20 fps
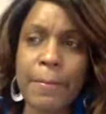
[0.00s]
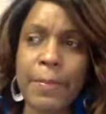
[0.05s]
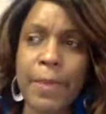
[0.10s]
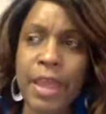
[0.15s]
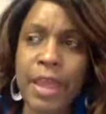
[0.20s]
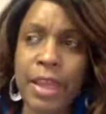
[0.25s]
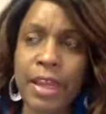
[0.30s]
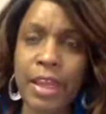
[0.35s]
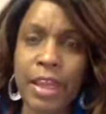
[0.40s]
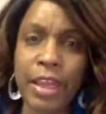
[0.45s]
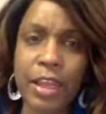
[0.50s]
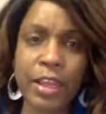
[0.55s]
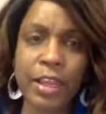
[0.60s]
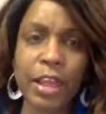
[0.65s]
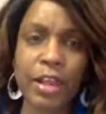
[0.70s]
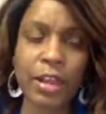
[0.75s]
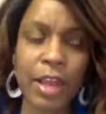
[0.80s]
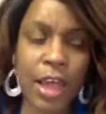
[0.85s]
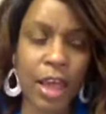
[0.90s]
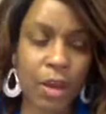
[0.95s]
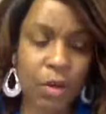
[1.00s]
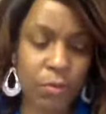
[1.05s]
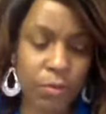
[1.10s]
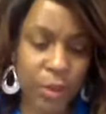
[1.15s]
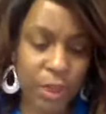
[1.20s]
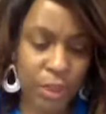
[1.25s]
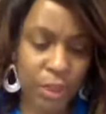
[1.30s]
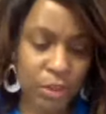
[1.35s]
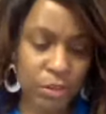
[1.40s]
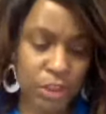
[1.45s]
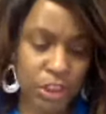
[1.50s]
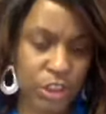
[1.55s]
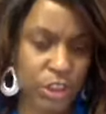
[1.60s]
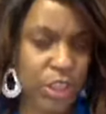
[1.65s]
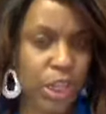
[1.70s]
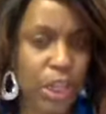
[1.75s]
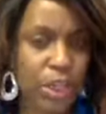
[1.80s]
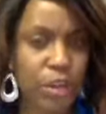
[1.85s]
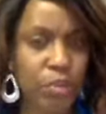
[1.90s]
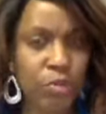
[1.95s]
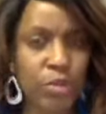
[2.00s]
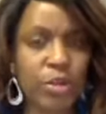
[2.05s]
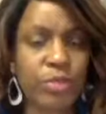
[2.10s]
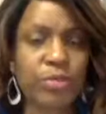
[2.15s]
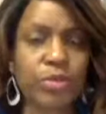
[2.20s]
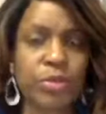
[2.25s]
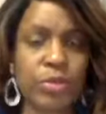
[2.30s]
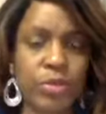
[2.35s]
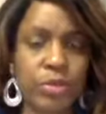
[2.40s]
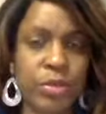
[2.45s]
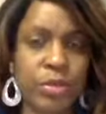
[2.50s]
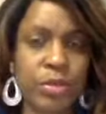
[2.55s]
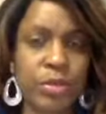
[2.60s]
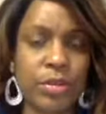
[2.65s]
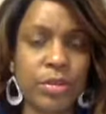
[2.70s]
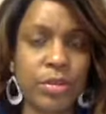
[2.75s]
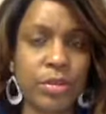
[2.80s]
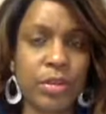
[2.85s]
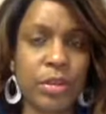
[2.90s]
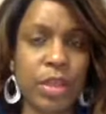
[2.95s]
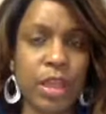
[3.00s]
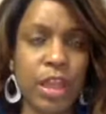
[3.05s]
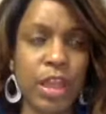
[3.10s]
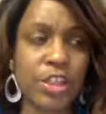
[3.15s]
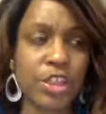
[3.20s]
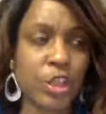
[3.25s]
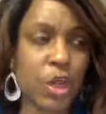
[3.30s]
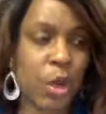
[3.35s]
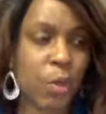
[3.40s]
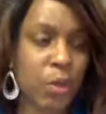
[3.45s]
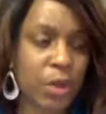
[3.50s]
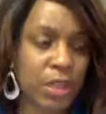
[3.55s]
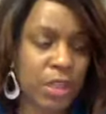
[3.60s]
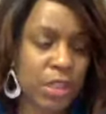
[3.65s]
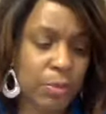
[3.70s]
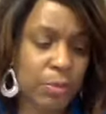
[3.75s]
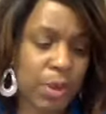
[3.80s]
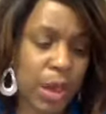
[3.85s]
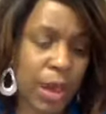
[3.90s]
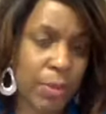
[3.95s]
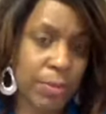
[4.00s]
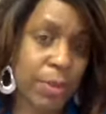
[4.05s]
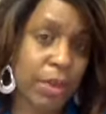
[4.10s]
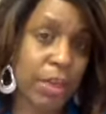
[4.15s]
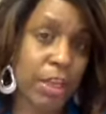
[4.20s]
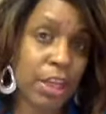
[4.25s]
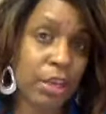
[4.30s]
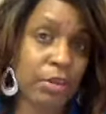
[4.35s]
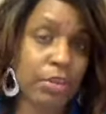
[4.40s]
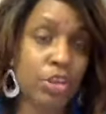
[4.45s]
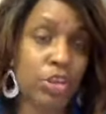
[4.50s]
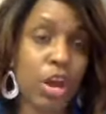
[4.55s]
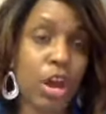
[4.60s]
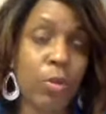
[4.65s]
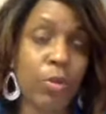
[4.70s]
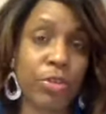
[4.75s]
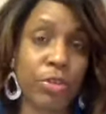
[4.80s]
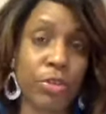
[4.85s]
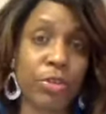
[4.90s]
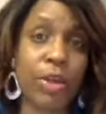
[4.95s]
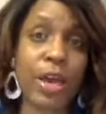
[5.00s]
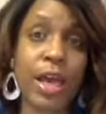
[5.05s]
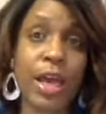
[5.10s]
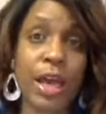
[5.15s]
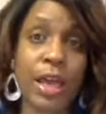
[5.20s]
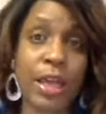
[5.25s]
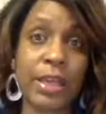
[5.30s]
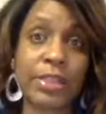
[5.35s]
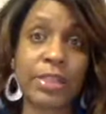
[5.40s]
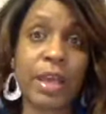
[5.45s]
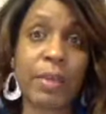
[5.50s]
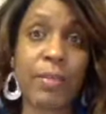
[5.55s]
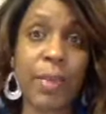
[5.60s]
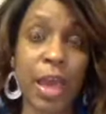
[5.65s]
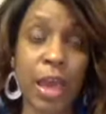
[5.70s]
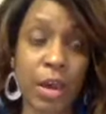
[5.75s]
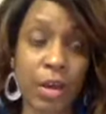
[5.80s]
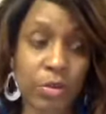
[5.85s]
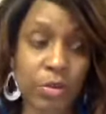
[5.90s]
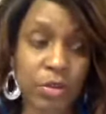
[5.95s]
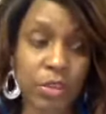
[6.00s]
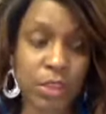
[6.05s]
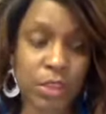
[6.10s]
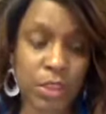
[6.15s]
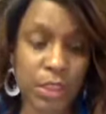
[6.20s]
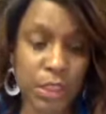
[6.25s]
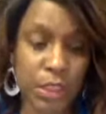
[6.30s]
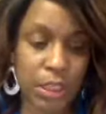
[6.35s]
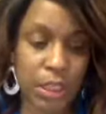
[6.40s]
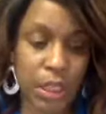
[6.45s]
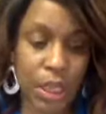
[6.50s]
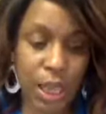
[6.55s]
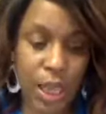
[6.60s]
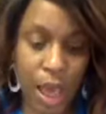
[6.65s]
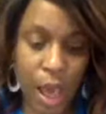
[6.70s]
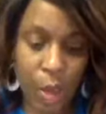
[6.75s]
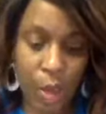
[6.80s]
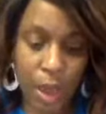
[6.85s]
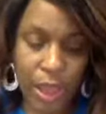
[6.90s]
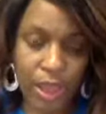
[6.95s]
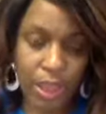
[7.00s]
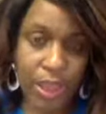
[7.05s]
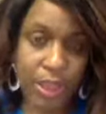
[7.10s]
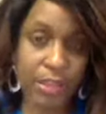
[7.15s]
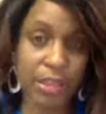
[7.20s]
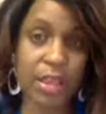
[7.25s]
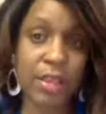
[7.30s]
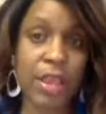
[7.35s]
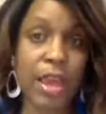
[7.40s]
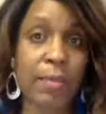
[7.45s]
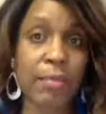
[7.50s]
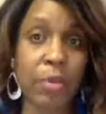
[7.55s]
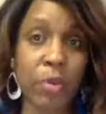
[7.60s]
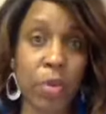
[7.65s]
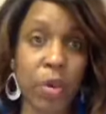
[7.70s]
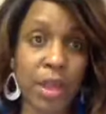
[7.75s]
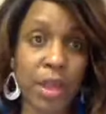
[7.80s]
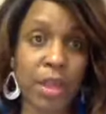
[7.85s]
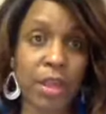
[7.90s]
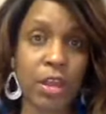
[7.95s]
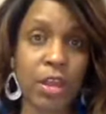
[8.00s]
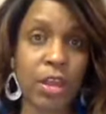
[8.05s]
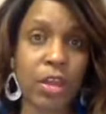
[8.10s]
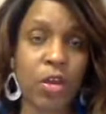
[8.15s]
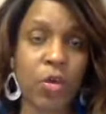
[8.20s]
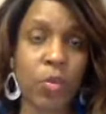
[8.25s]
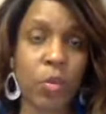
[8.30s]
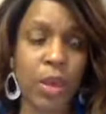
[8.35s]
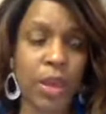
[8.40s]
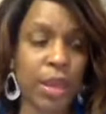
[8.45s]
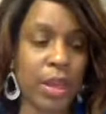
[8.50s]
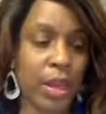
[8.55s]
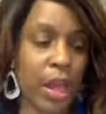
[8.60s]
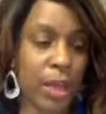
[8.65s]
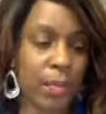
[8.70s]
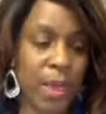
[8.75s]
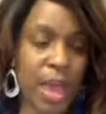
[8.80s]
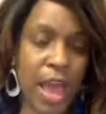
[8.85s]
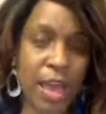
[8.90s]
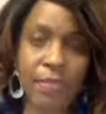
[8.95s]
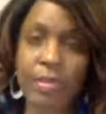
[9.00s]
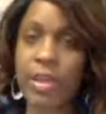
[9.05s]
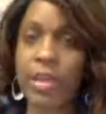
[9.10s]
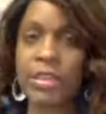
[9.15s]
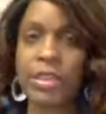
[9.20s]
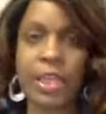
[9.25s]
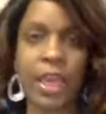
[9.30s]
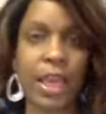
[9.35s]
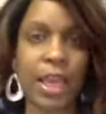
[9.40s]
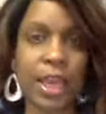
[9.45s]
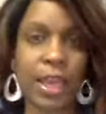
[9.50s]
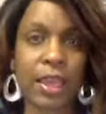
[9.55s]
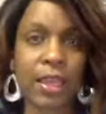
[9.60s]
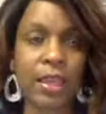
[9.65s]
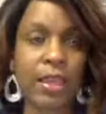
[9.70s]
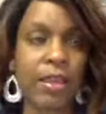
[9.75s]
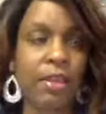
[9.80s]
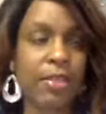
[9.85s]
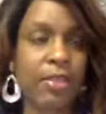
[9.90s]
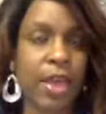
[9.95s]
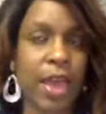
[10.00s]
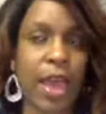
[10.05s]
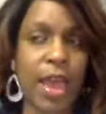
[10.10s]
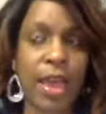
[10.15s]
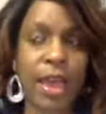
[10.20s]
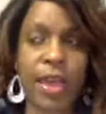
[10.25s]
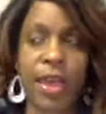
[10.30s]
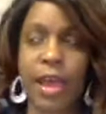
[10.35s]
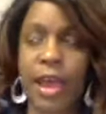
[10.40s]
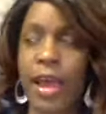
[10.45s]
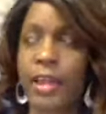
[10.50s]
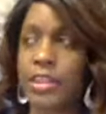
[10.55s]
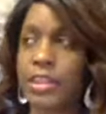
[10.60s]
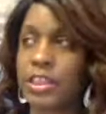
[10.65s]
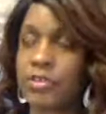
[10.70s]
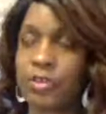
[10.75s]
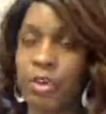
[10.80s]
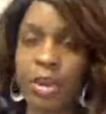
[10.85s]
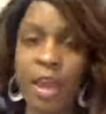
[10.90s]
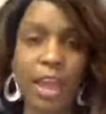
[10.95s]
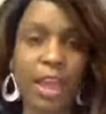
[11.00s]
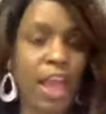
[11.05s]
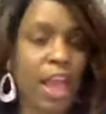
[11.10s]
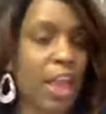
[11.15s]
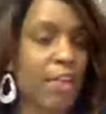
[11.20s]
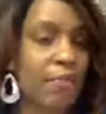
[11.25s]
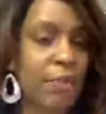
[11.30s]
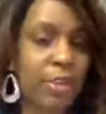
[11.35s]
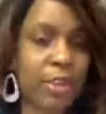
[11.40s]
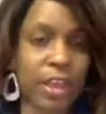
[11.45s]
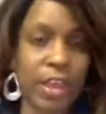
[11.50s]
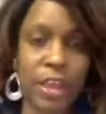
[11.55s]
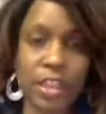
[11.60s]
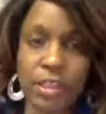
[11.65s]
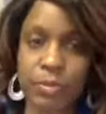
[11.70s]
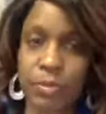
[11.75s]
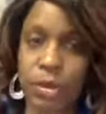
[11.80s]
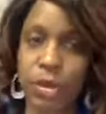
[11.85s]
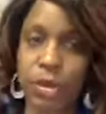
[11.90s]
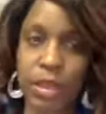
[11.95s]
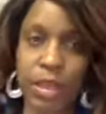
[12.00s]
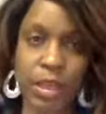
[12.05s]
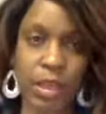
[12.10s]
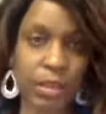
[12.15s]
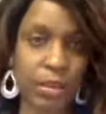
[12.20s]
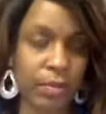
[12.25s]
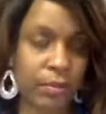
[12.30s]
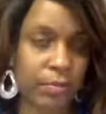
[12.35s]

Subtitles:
And it allowed me to just kind of regroup. And so I wanted to pop in here and talk with you guys about how I get to that point when I'm having a day that I just feel like everything is pulling.